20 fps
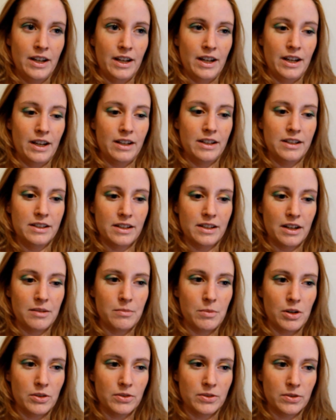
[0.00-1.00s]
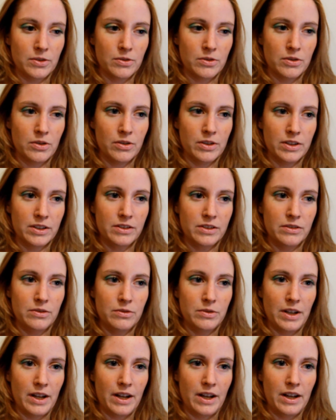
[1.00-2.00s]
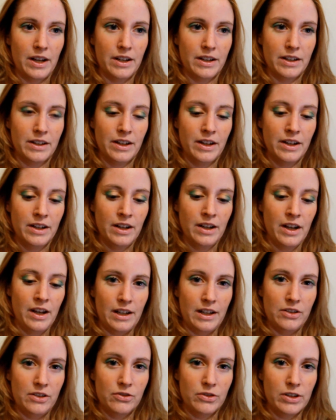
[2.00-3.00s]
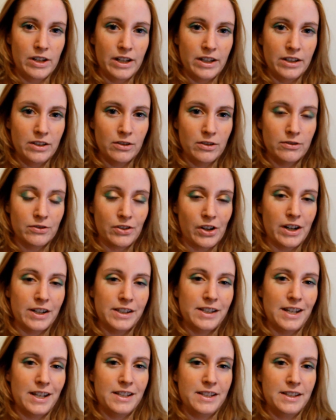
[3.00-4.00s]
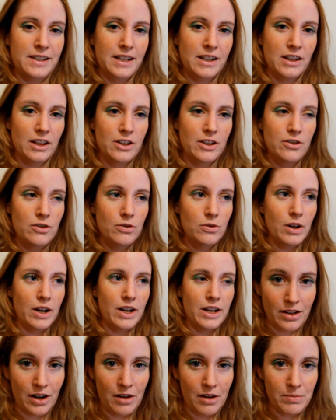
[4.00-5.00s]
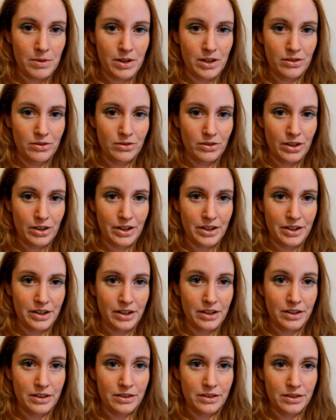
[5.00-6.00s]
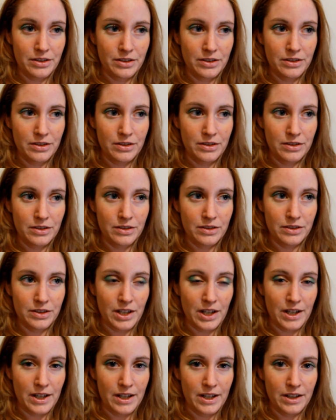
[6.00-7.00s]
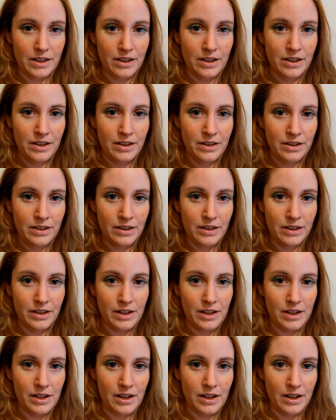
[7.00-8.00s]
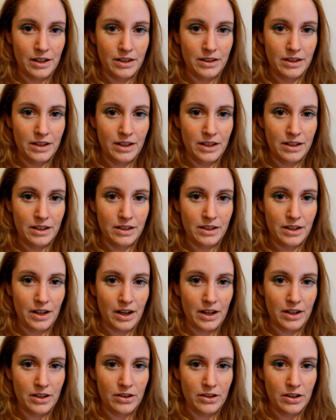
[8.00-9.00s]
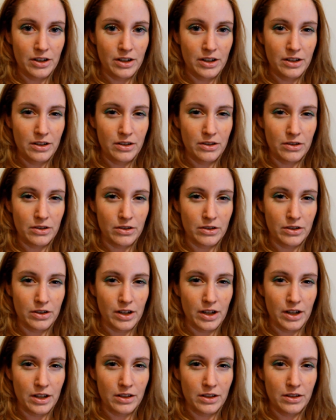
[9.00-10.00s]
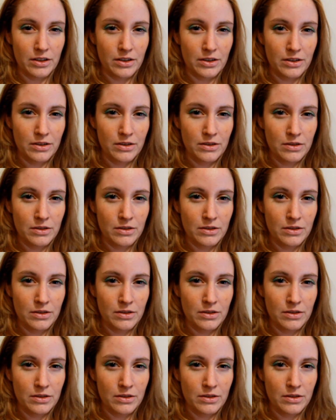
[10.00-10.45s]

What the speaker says: And I'm also going to tag Adrian over at Tasty Glue, cop out, and tag the entire internet.